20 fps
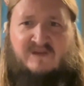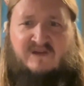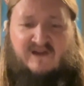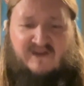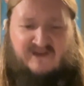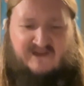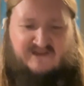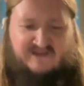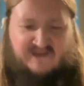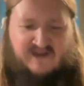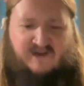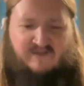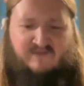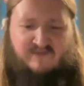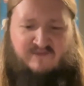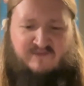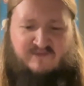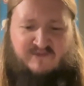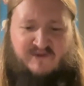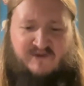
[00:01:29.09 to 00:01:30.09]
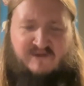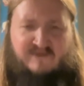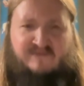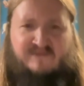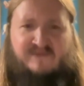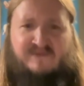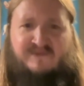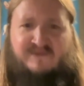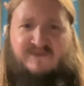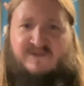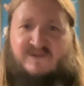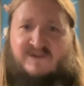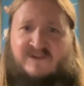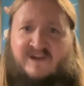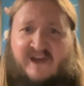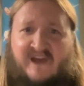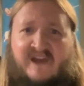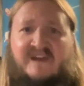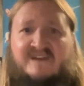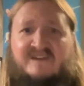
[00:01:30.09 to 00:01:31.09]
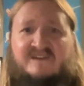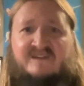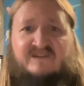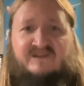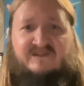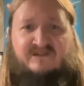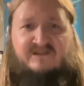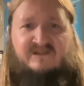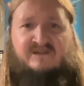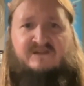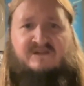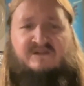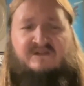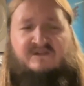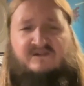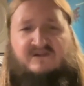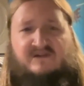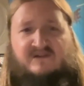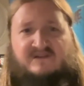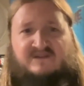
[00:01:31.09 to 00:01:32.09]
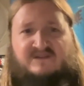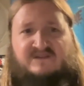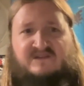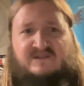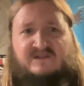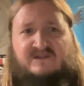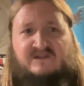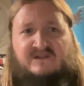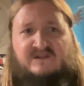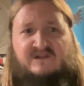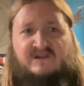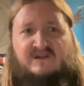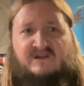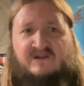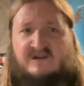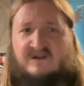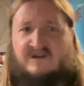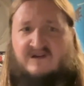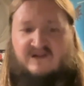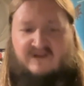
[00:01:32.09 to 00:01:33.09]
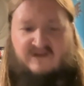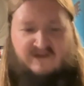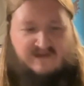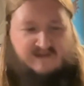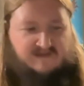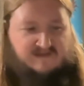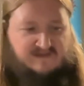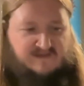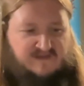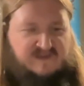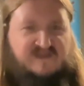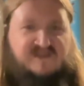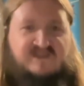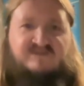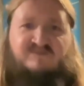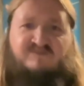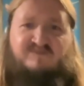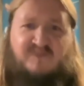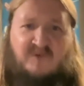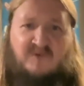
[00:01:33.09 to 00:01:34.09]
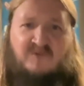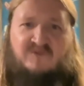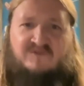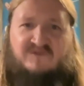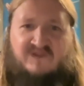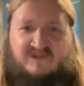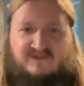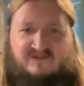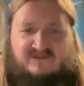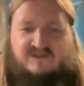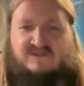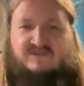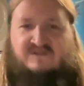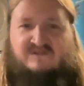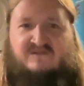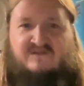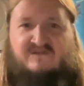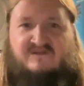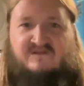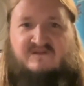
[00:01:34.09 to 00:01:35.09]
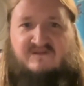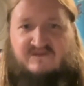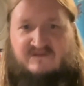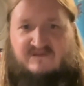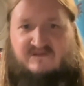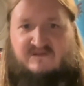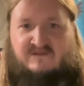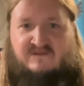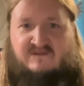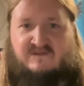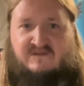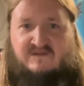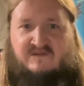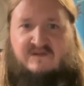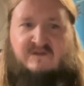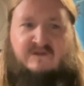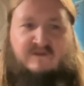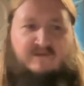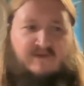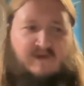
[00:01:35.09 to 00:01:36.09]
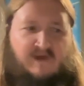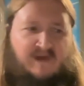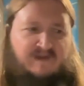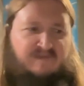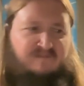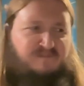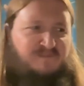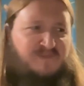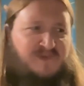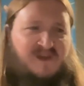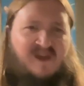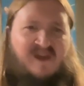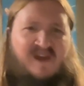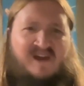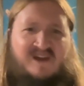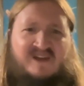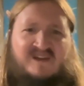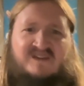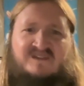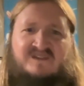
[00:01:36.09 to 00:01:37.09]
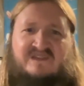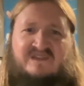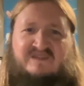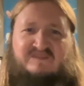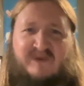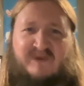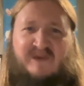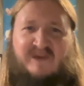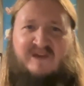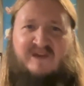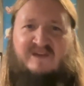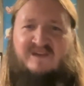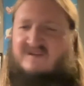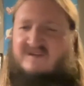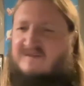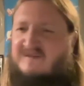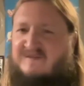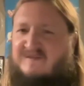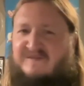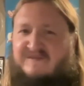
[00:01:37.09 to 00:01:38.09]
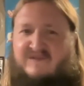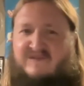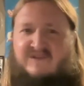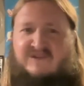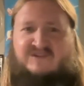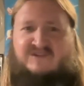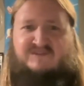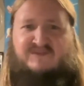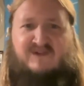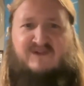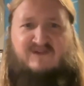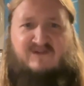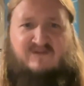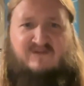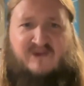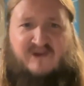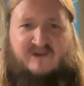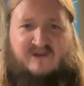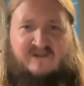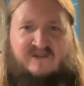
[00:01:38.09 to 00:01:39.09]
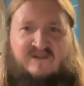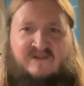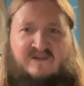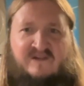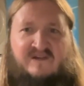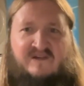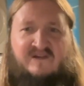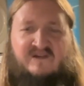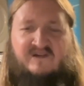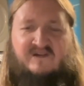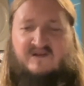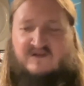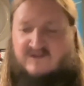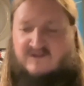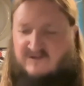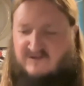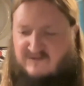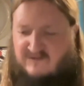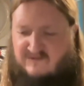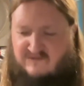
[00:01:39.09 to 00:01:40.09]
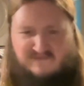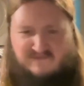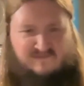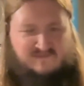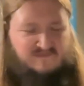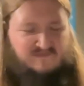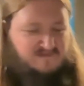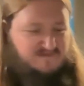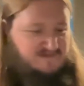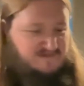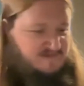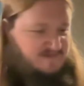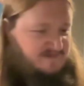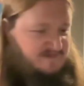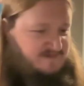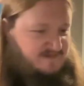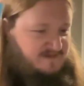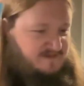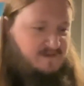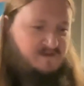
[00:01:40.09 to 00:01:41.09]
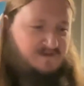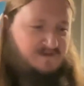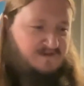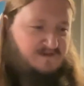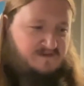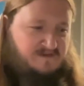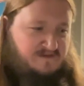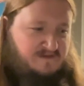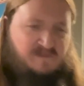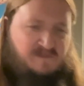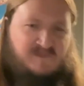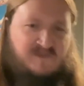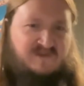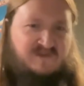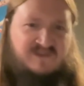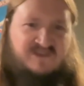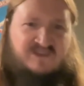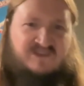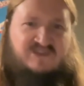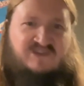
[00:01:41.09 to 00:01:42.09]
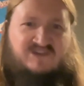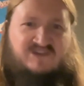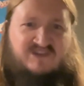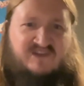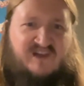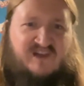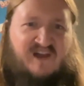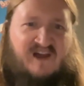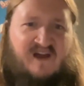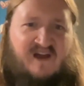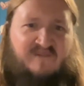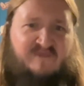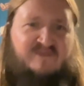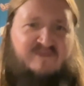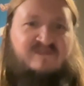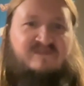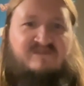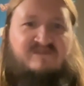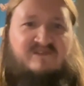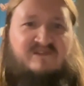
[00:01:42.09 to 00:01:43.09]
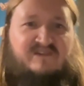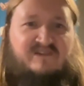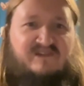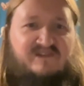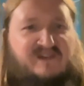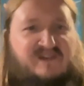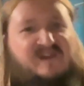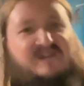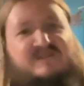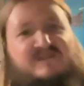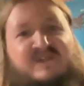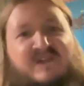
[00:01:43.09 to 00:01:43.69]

And this album's been out for 38 years. This is Bulldozer, a black speed thrash metal band who their music's just absolutely intense.